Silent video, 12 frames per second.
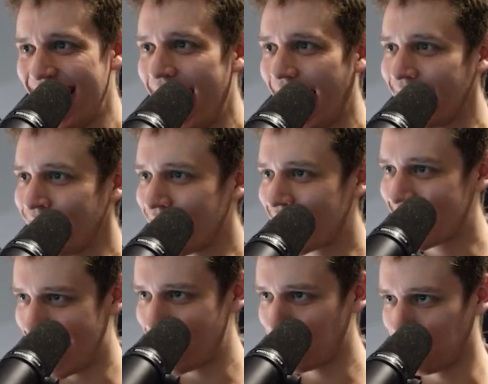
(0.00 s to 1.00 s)
love the
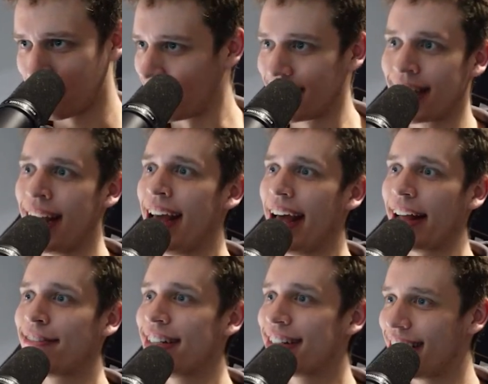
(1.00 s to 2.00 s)
casualness at
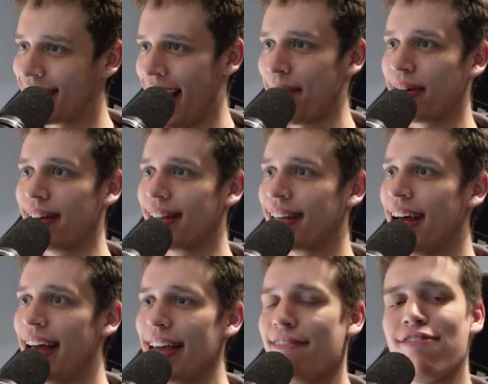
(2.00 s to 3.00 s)
which this happened.
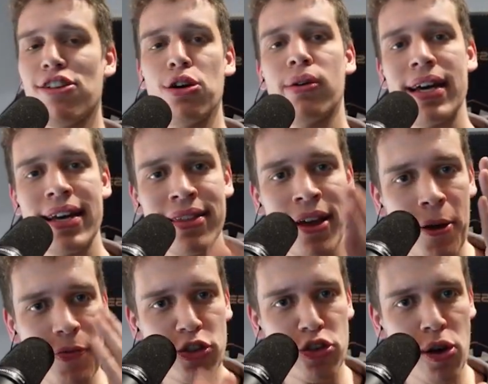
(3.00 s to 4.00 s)
He flew in,
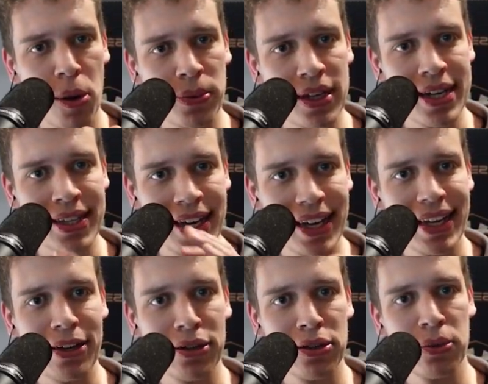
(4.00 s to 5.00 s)
dropped it,
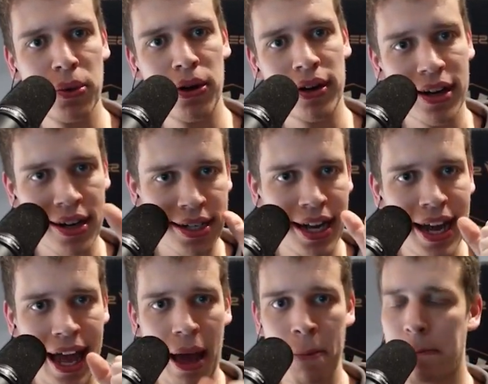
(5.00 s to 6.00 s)
killed 2 workers,
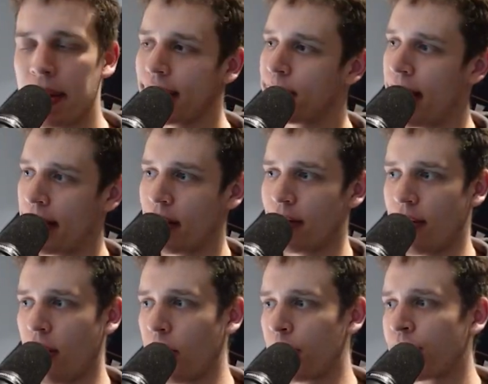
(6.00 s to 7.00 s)
and pissed back off home.